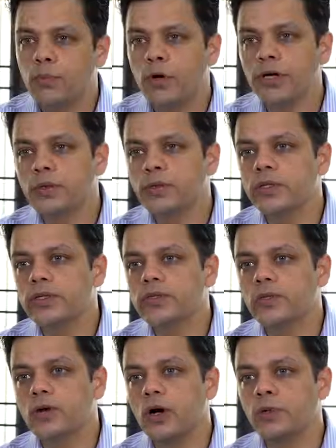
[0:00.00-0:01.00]
Body odor
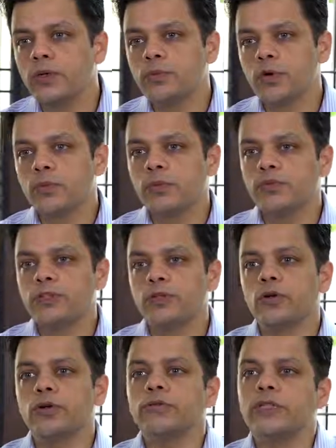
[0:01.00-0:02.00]
is a common problem which
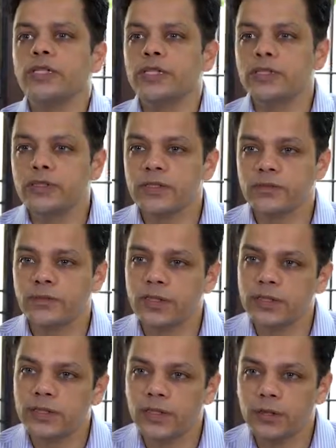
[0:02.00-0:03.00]
a lot of teenagers are facing